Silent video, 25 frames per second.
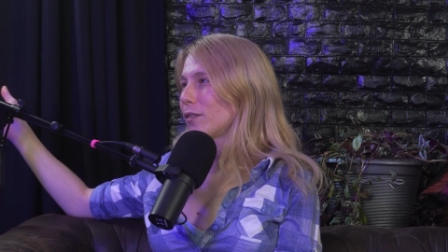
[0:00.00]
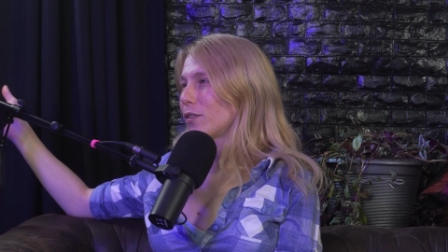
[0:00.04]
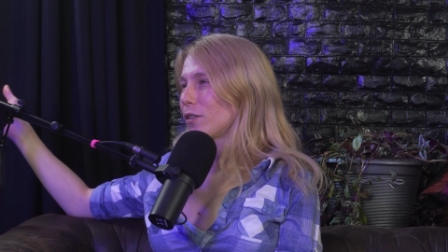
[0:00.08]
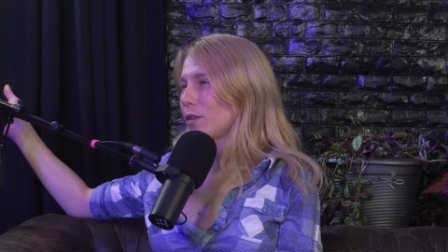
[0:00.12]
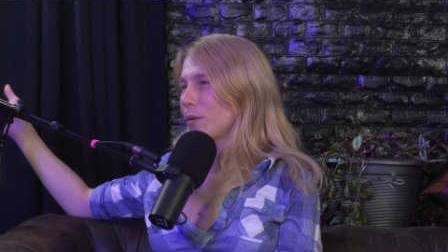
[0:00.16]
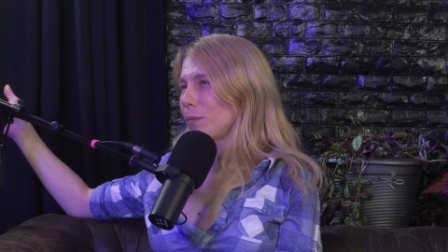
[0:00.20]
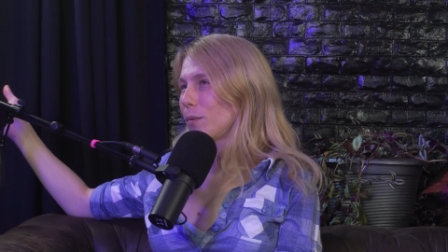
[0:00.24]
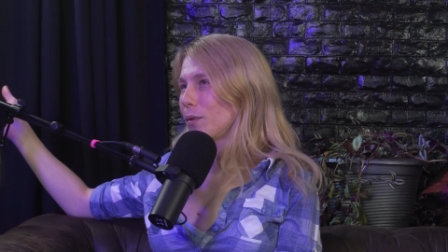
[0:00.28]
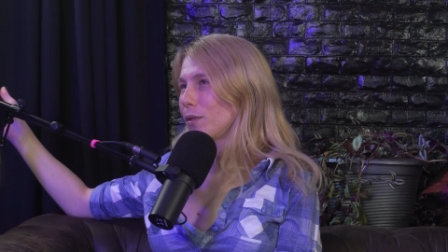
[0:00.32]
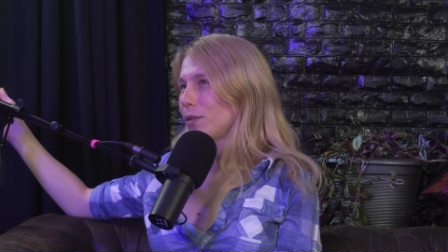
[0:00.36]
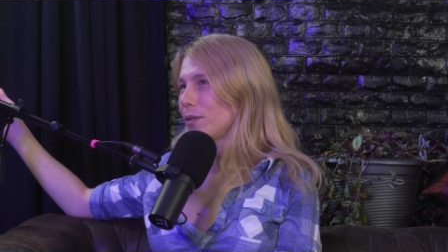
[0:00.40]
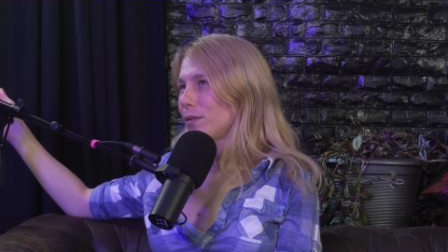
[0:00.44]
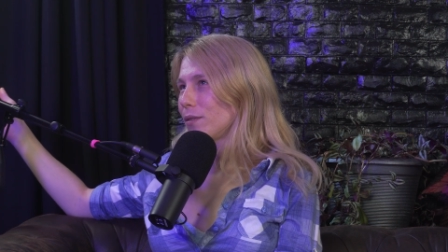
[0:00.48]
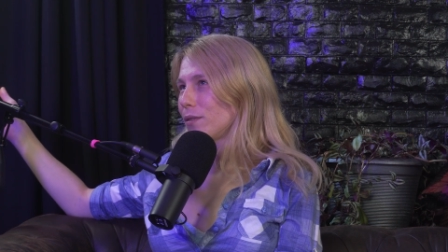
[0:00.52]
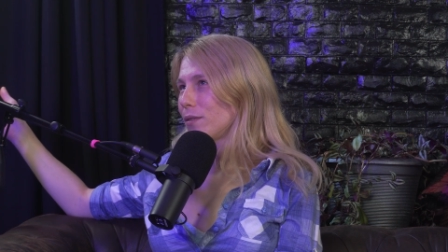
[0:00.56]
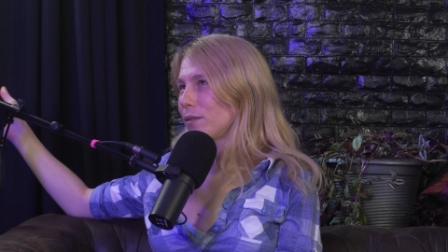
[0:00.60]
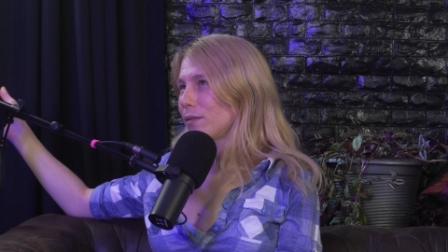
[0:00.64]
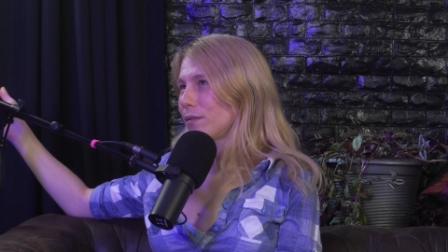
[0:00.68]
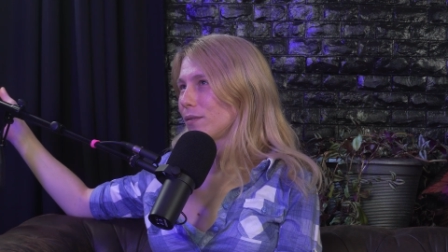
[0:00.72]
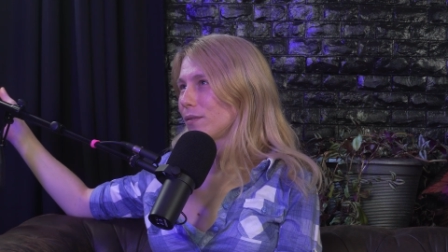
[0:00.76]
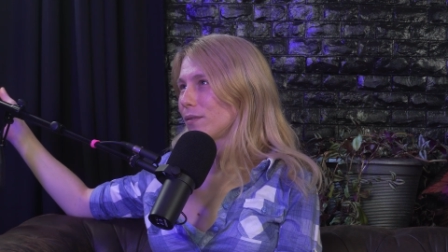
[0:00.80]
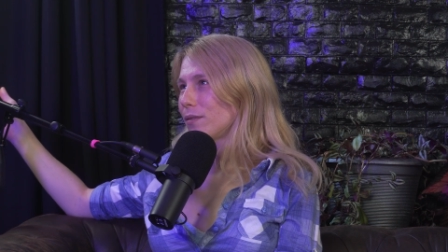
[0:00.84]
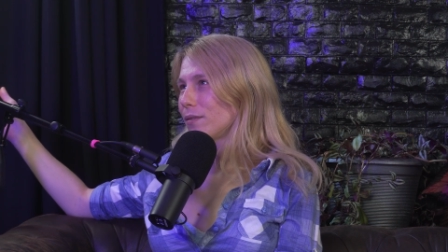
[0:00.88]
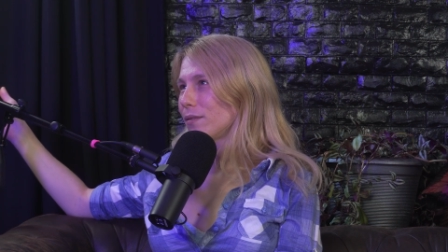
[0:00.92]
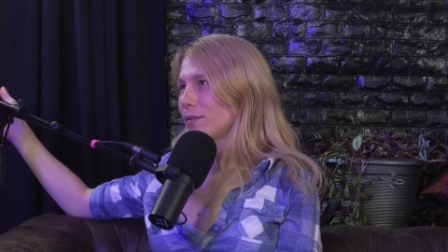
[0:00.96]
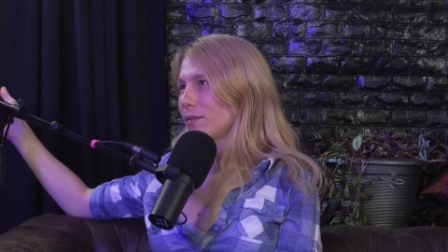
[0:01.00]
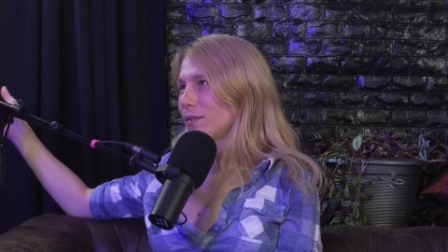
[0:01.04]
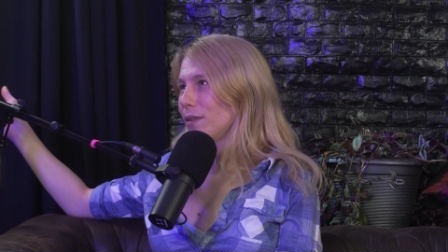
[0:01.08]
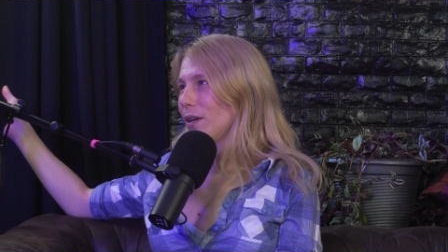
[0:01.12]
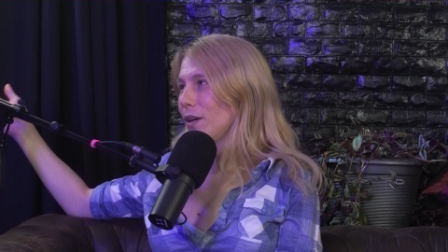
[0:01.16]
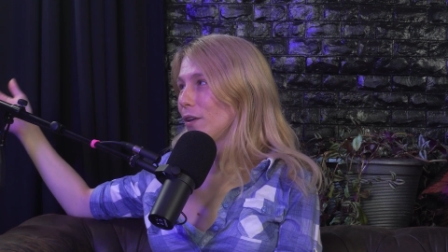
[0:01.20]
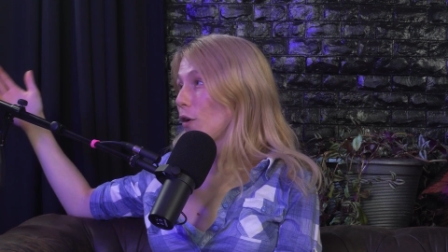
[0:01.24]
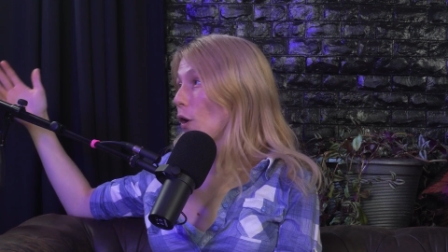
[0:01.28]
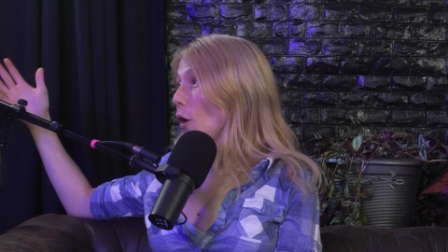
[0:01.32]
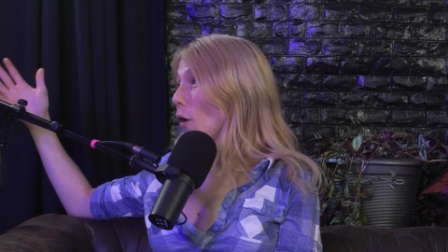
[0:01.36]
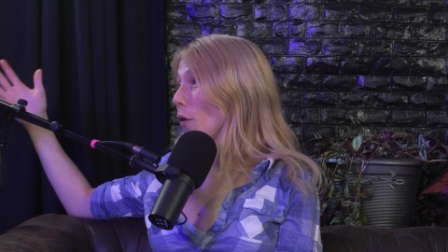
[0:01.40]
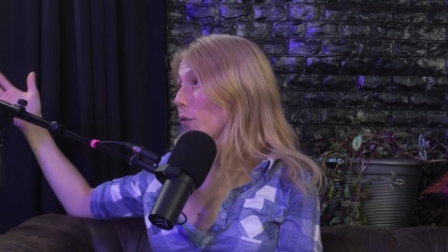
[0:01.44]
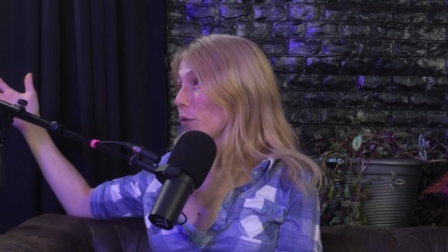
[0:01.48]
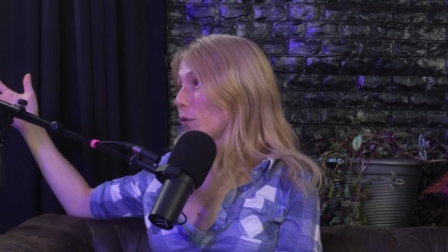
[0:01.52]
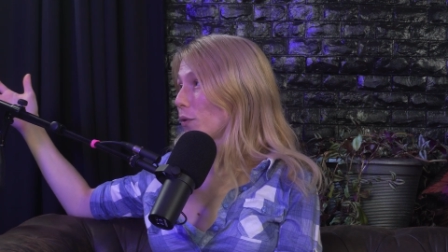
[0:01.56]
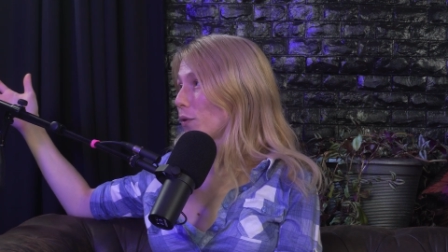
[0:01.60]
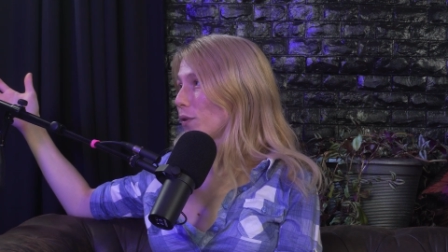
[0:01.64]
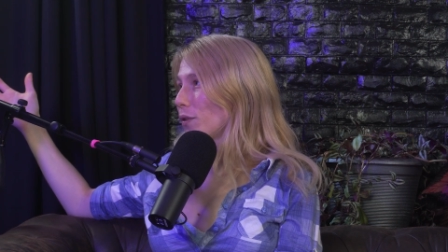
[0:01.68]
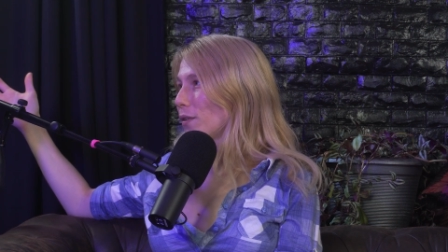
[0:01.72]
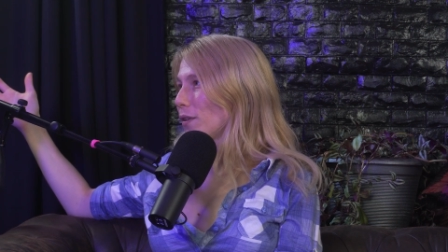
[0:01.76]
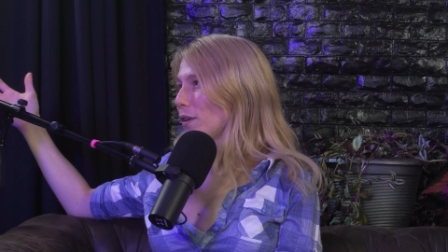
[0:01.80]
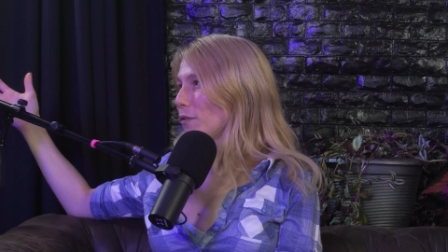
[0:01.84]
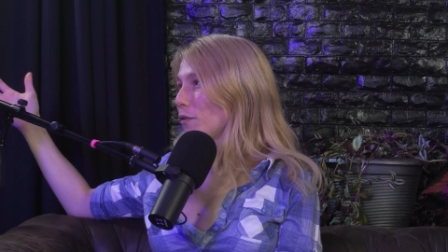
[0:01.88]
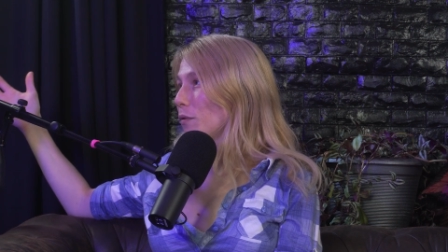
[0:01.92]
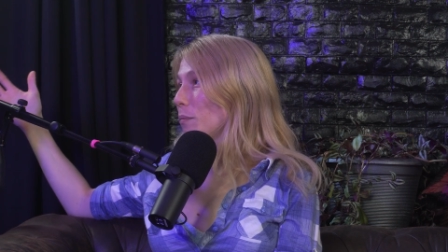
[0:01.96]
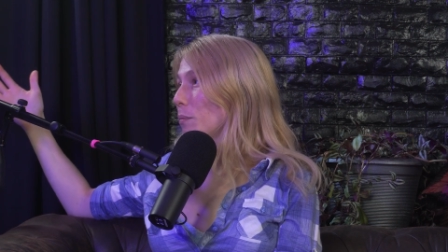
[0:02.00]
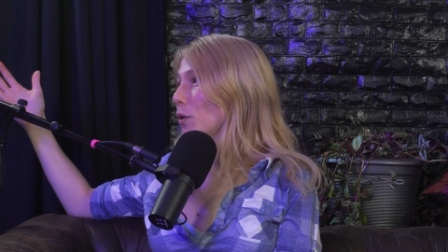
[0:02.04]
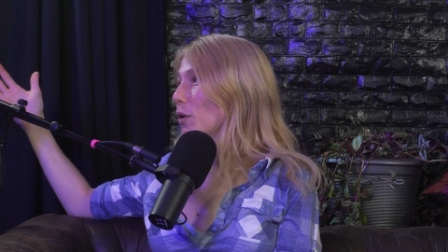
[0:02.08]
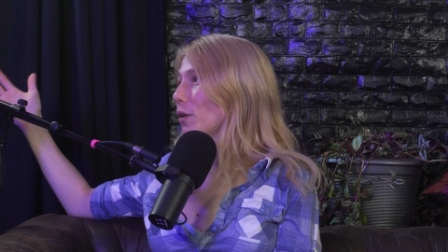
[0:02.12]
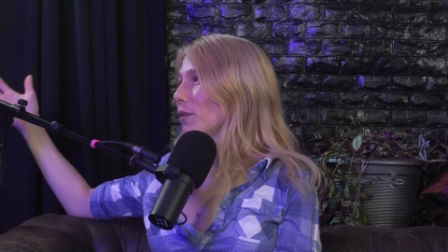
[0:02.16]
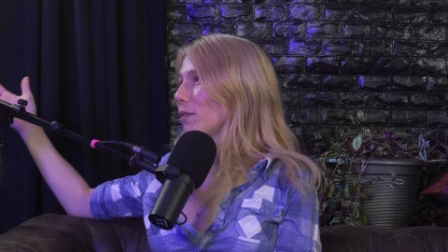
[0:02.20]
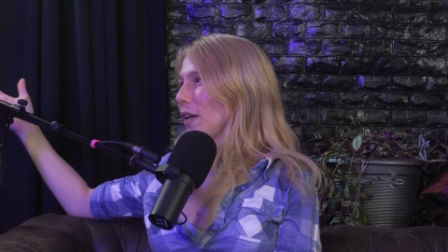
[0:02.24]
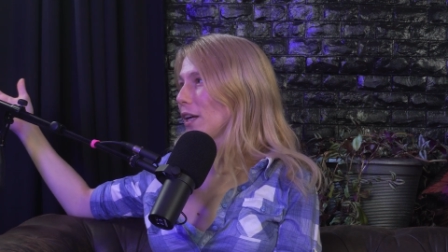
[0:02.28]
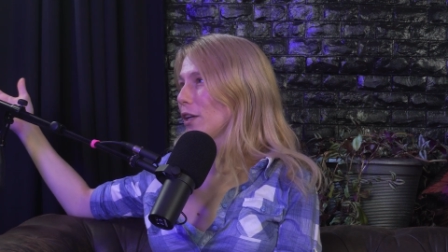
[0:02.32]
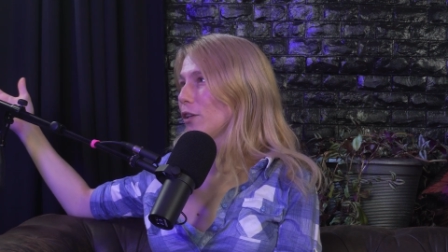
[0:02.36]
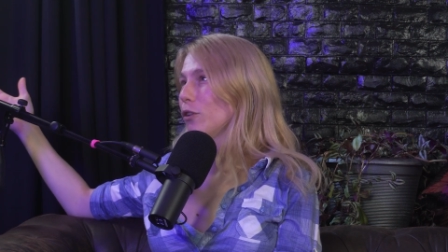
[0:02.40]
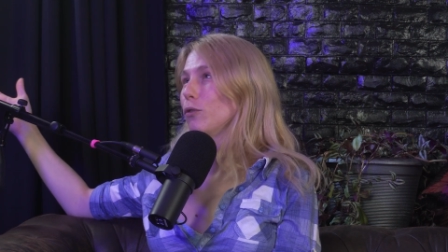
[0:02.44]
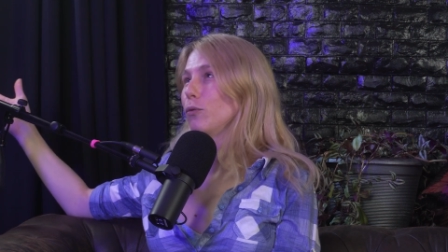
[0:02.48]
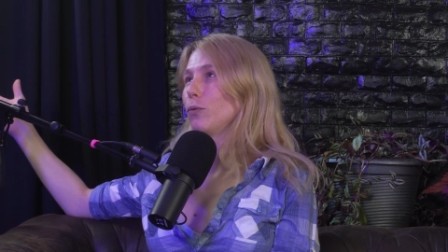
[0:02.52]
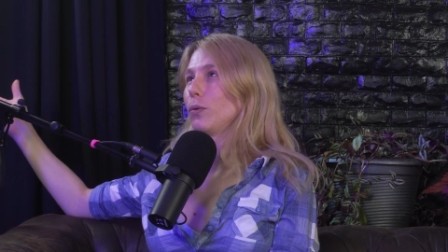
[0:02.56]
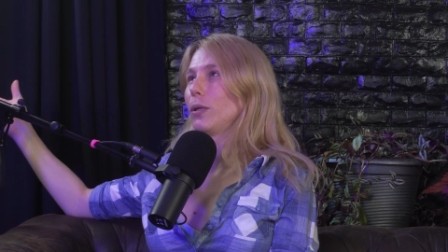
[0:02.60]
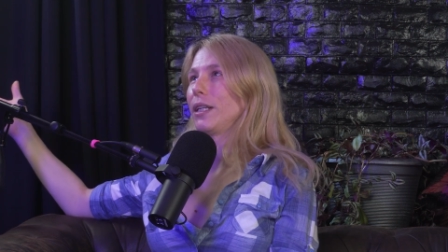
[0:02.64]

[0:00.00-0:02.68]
someone an author of a book that you mm.